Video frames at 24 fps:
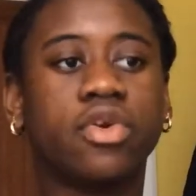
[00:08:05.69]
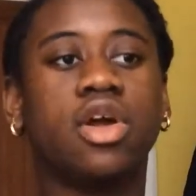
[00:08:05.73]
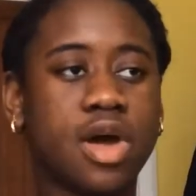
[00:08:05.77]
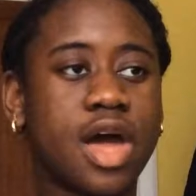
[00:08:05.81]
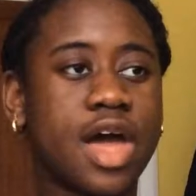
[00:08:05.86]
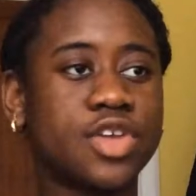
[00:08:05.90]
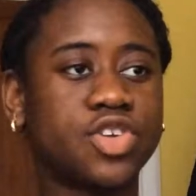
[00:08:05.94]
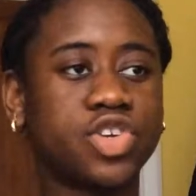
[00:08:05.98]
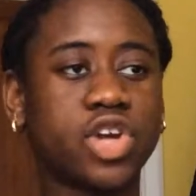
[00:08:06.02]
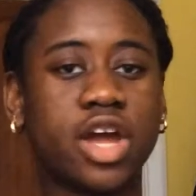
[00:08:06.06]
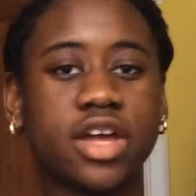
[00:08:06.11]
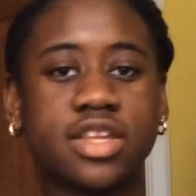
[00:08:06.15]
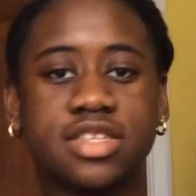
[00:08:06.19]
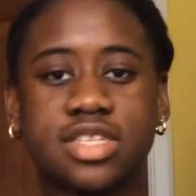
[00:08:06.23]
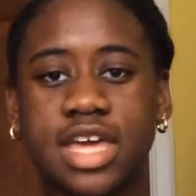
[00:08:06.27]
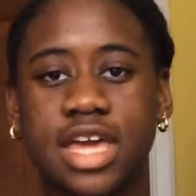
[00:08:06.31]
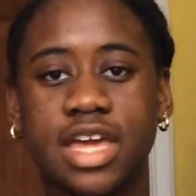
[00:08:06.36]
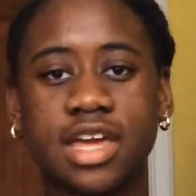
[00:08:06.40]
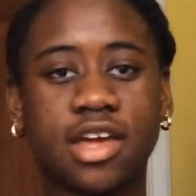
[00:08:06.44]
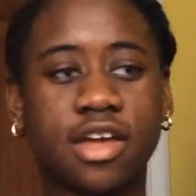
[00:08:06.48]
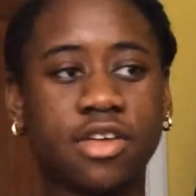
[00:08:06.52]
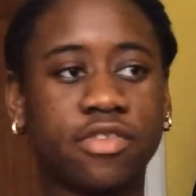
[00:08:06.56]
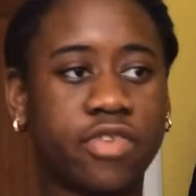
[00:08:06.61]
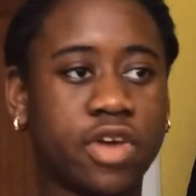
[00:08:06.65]
So I try and
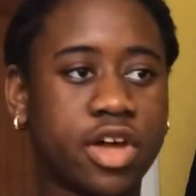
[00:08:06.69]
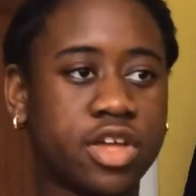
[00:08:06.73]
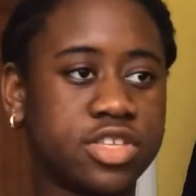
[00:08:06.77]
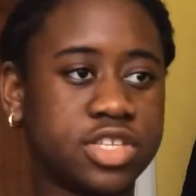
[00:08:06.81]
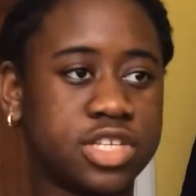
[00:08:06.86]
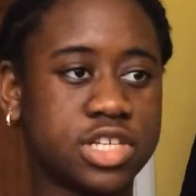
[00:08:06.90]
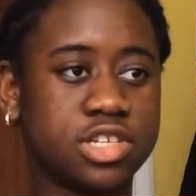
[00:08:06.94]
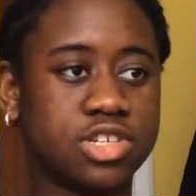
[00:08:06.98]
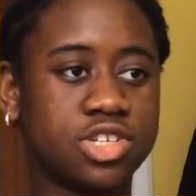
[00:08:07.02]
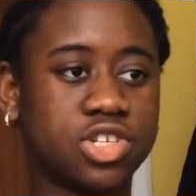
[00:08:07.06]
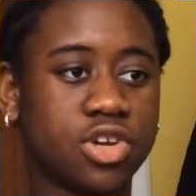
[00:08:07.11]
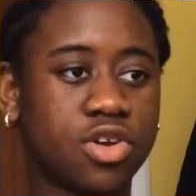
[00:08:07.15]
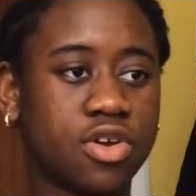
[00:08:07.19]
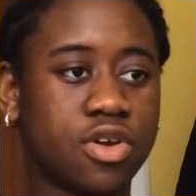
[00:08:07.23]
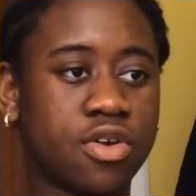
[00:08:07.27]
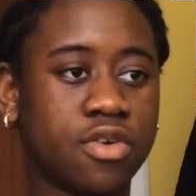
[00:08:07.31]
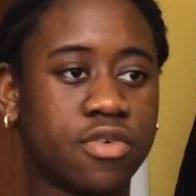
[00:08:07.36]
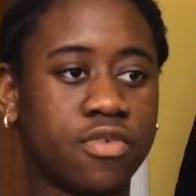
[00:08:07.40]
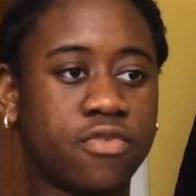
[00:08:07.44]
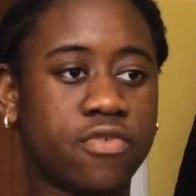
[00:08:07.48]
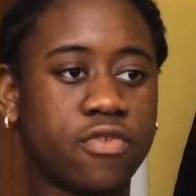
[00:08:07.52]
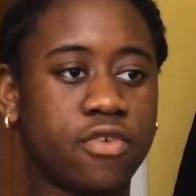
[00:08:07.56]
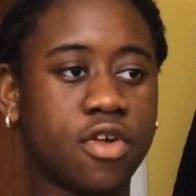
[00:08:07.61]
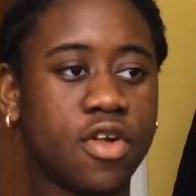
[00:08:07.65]
take advantage
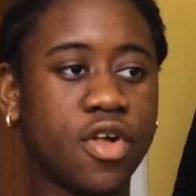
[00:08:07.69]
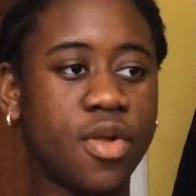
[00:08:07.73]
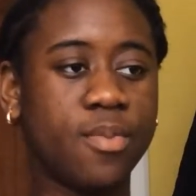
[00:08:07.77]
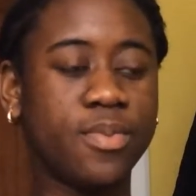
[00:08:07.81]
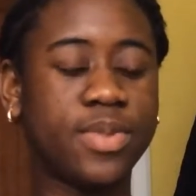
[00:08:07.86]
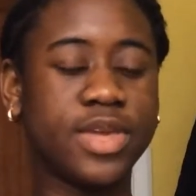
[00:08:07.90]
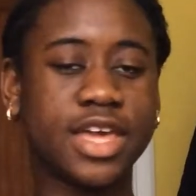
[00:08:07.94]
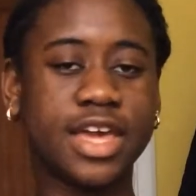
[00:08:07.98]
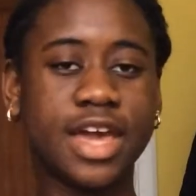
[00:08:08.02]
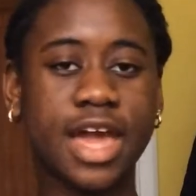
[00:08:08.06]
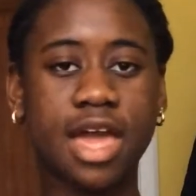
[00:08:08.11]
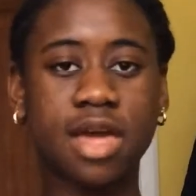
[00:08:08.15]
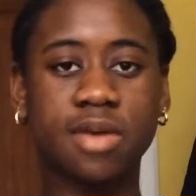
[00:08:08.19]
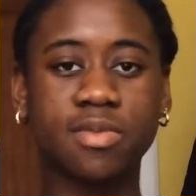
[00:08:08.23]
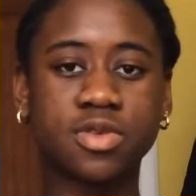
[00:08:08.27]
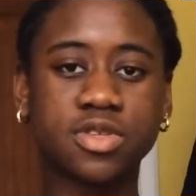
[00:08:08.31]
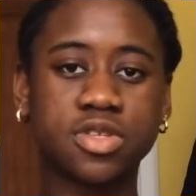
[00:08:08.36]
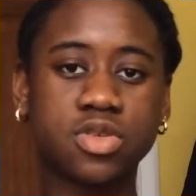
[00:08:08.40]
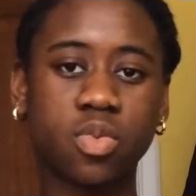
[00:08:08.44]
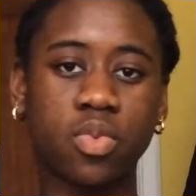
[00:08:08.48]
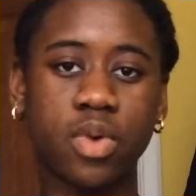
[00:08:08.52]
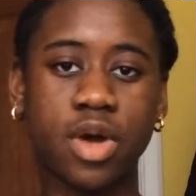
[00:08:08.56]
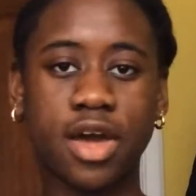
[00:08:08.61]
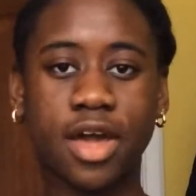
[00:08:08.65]
of being able
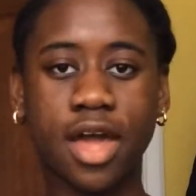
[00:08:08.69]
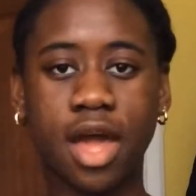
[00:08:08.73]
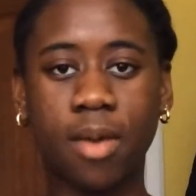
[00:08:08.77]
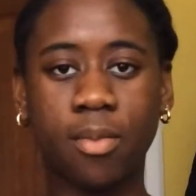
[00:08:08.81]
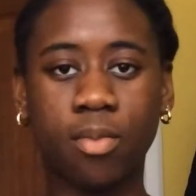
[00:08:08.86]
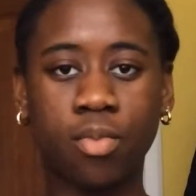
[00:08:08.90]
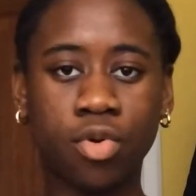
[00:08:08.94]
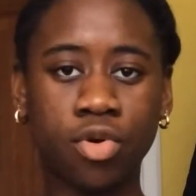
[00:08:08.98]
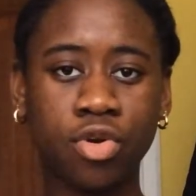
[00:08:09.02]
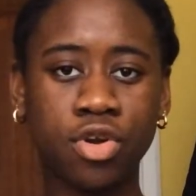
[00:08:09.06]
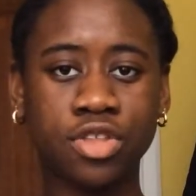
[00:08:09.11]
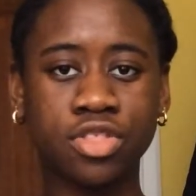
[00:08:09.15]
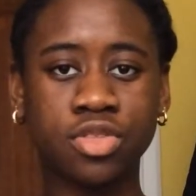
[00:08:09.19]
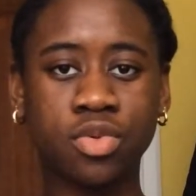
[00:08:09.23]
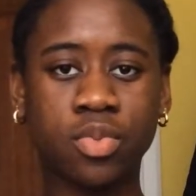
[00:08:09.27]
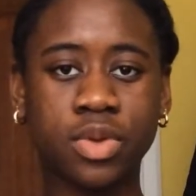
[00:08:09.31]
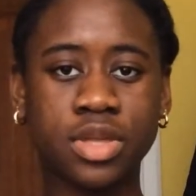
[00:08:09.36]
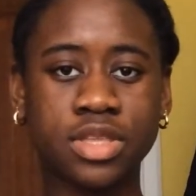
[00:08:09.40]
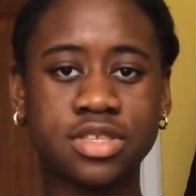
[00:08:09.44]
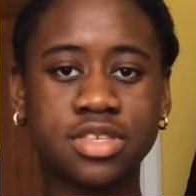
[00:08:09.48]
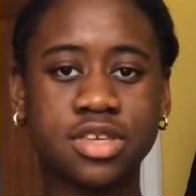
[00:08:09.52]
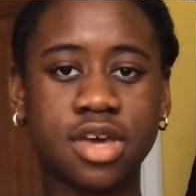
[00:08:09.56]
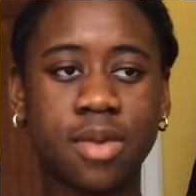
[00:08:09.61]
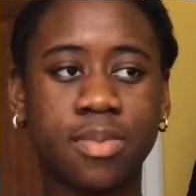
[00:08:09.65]
to work out more in the
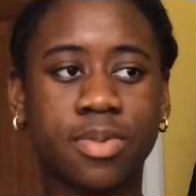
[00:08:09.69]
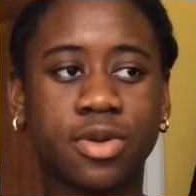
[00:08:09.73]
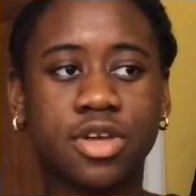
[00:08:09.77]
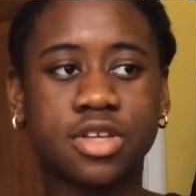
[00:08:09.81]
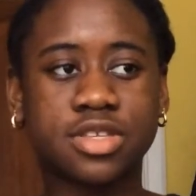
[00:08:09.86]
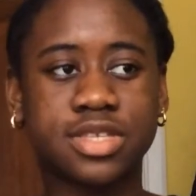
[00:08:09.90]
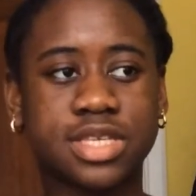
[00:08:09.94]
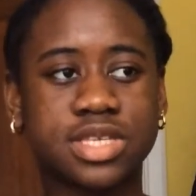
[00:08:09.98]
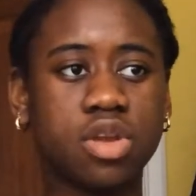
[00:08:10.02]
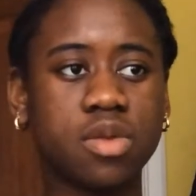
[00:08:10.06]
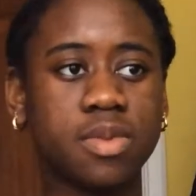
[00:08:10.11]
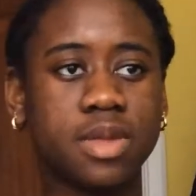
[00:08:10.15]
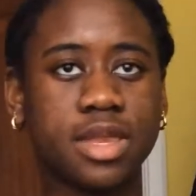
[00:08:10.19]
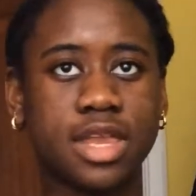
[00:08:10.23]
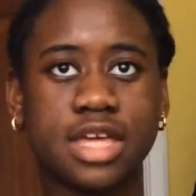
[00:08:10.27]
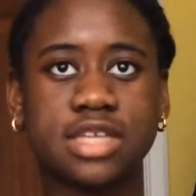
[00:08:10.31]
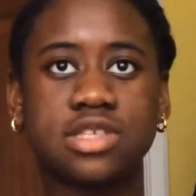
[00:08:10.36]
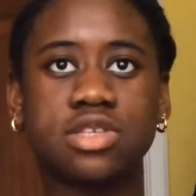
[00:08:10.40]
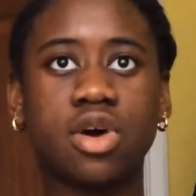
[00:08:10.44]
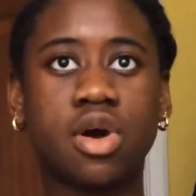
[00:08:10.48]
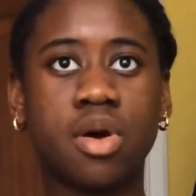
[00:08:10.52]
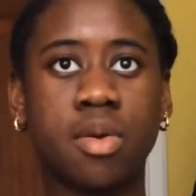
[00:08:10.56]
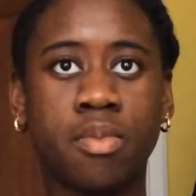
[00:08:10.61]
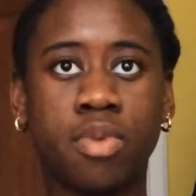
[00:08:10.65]
winter, because it's going to be
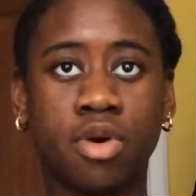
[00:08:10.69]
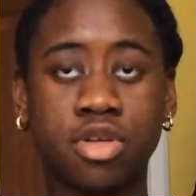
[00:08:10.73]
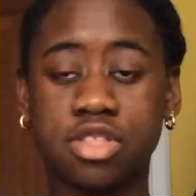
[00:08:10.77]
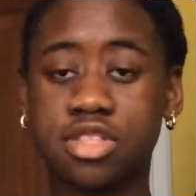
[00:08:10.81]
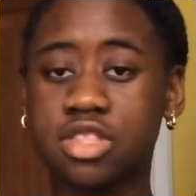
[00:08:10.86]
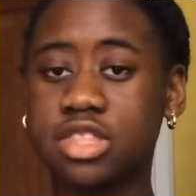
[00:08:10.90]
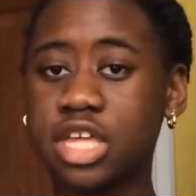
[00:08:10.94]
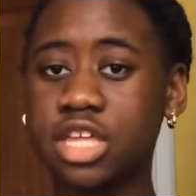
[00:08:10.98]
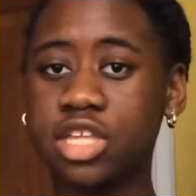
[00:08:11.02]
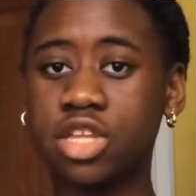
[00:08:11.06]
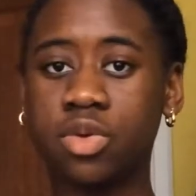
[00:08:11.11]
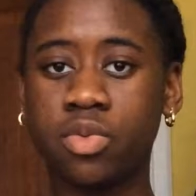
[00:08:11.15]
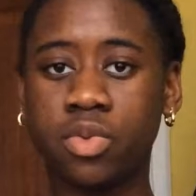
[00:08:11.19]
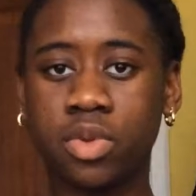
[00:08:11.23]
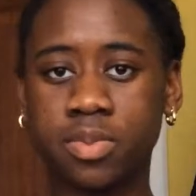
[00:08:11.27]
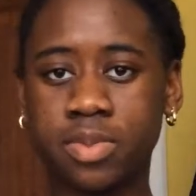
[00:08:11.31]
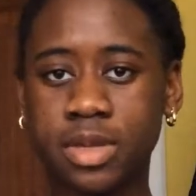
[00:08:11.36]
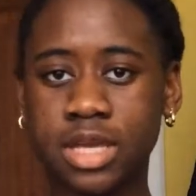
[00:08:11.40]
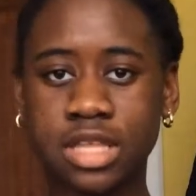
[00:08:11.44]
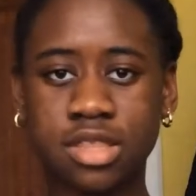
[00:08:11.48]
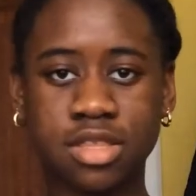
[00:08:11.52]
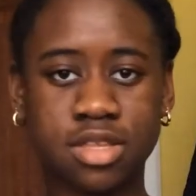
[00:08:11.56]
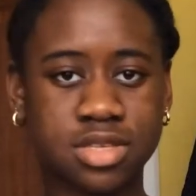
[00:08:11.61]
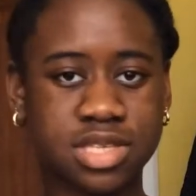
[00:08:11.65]
less hot and bothered than you would
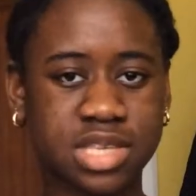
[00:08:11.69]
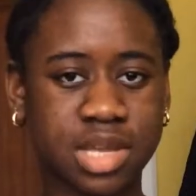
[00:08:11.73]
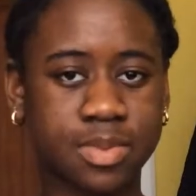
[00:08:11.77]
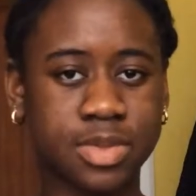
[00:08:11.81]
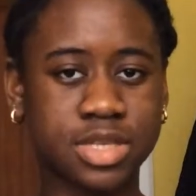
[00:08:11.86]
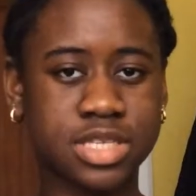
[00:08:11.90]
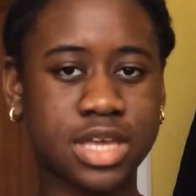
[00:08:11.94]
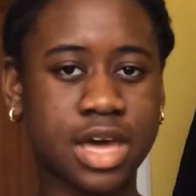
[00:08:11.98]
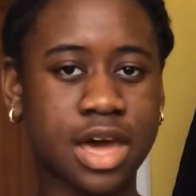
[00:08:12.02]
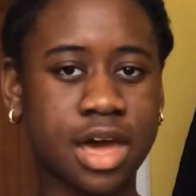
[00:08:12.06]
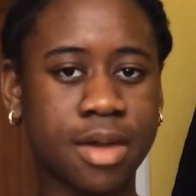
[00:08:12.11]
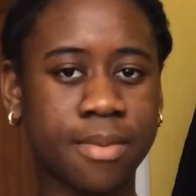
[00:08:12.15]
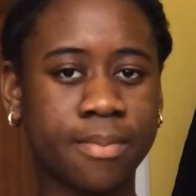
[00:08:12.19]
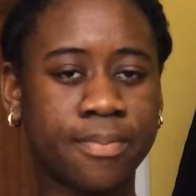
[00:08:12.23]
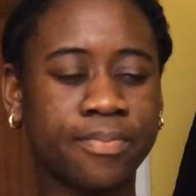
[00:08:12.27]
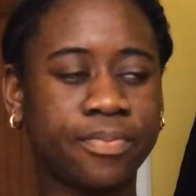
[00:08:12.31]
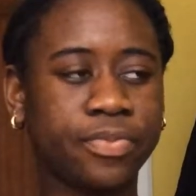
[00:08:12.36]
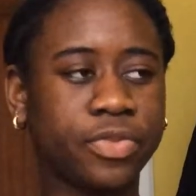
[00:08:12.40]
be in the summertime.